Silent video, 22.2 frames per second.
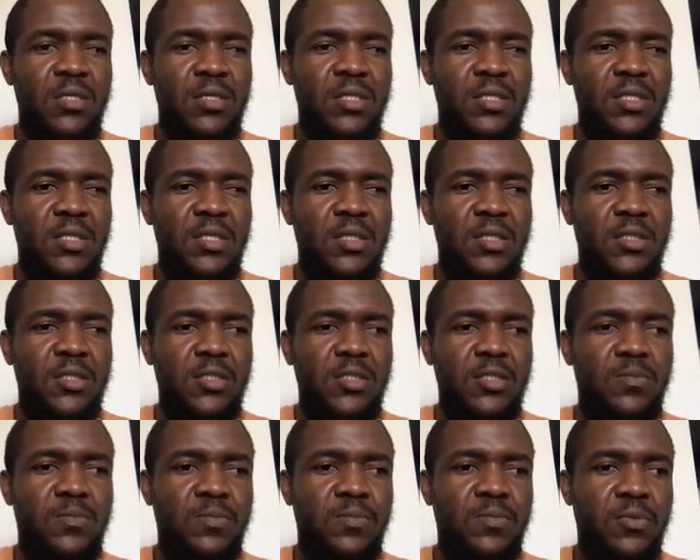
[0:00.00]
each
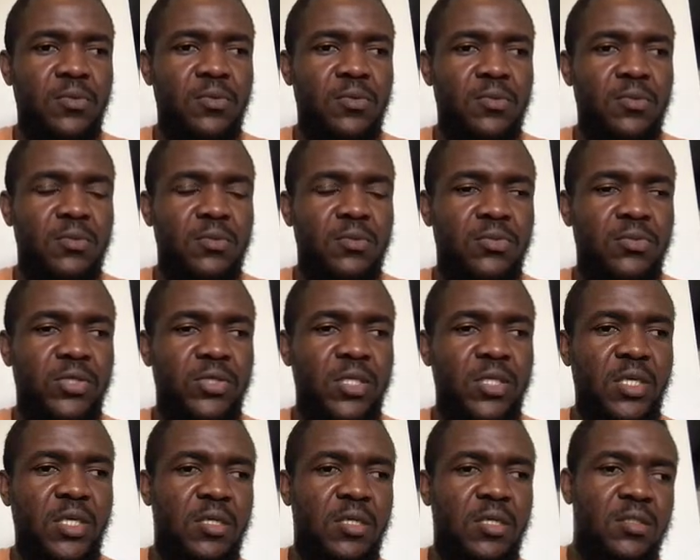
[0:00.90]
support Red
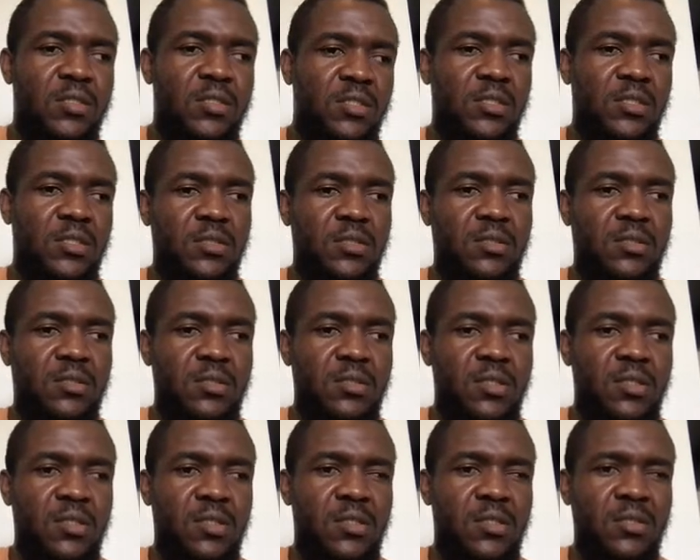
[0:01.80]
Hat 8
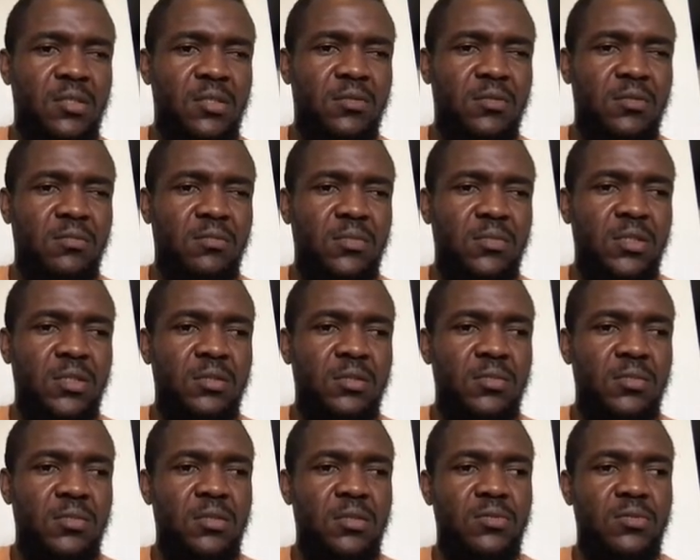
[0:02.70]
and
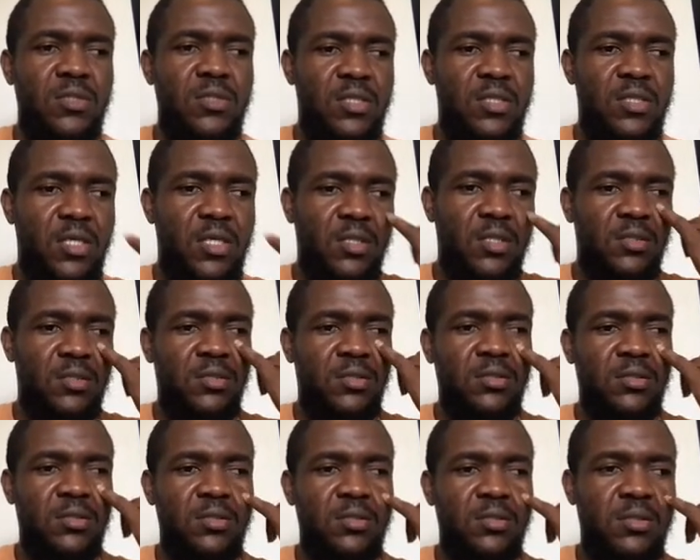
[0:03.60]
minimal Red Hat.
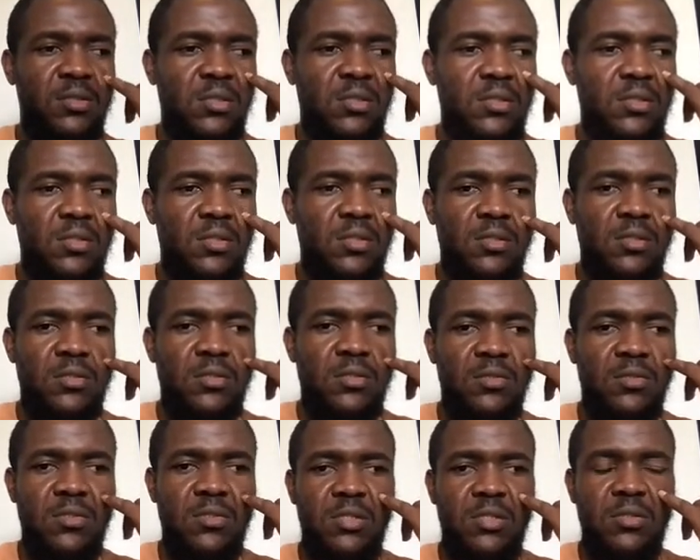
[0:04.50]

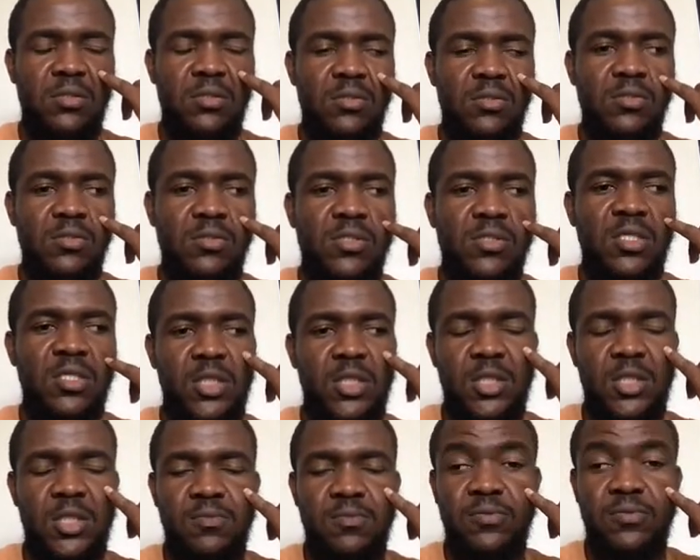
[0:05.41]
So those are
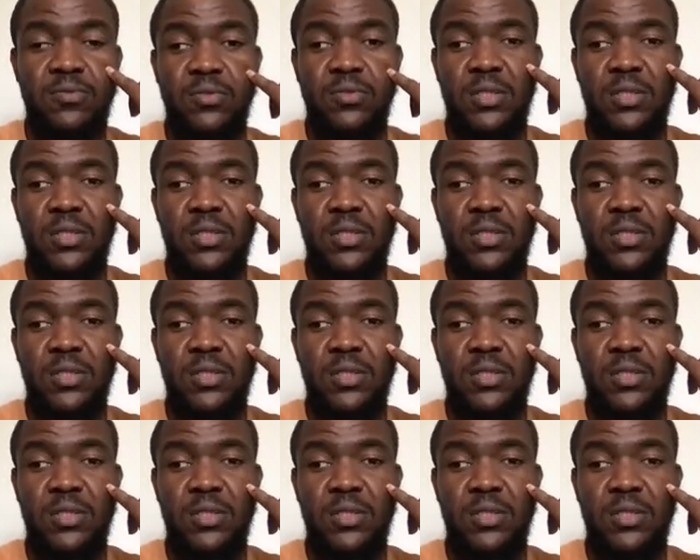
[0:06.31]
different